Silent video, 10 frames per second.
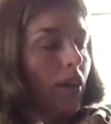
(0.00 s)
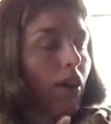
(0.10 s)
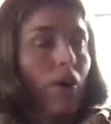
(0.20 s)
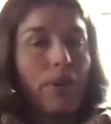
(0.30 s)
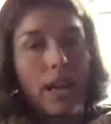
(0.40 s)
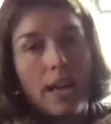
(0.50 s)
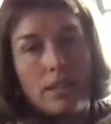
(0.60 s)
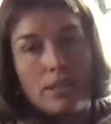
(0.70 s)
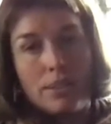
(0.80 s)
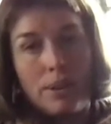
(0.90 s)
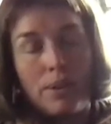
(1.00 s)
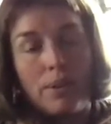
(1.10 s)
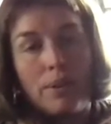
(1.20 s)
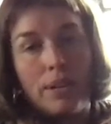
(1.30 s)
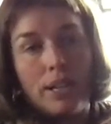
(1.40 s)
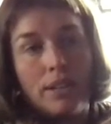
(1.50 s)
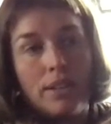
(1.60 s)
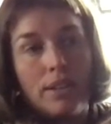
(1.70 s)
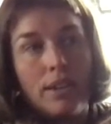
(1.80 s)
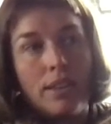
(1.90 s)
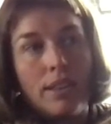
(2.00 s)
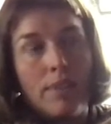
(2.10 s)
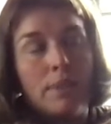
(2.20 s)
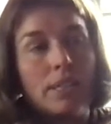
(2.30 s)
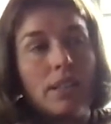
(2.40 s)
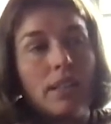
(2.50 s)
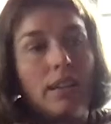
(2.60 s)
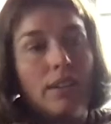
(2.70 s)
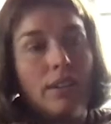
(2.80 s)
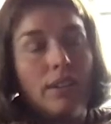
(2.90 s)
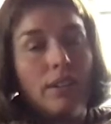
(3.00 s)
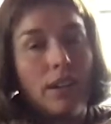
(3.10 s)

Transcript: Okay, so there was a